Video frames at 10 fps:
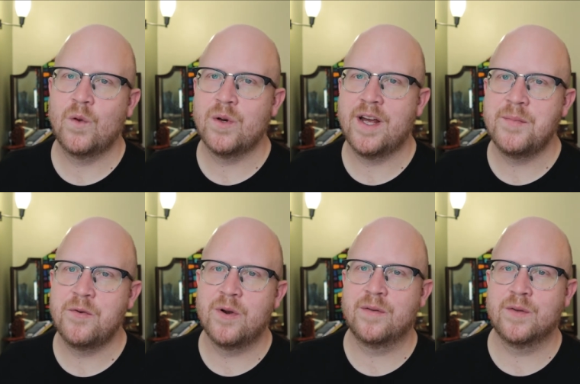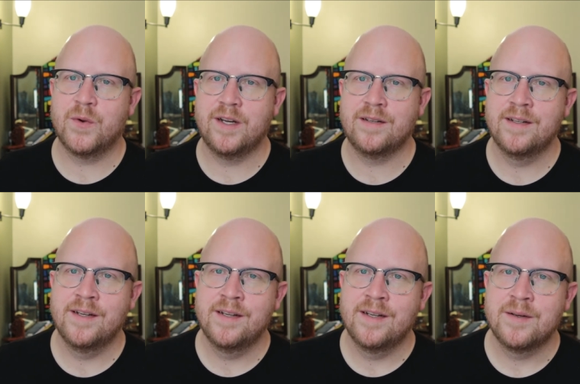Would I be one of the white
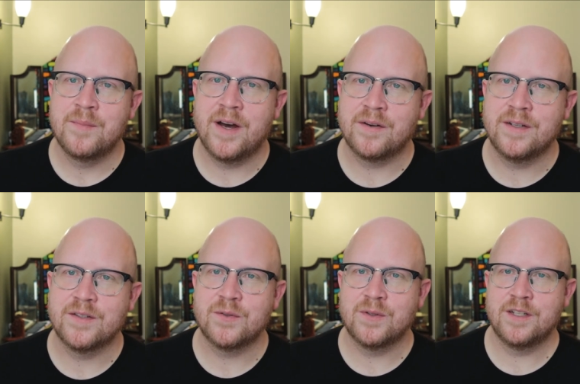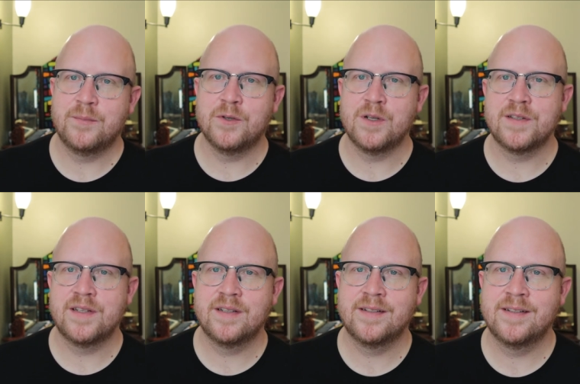moderates or
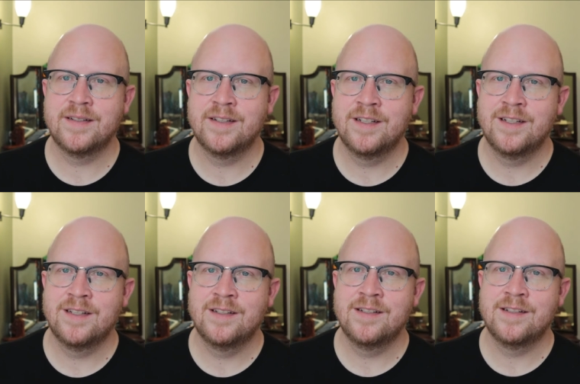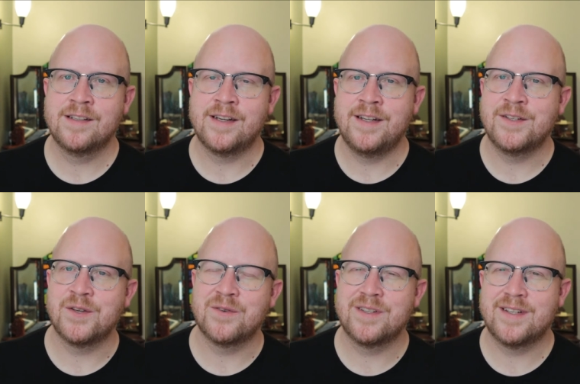liberals that he
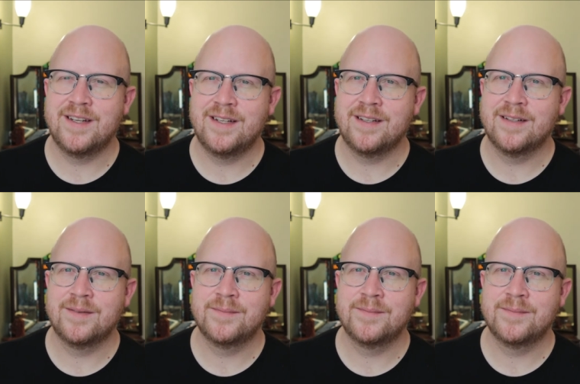so disdained?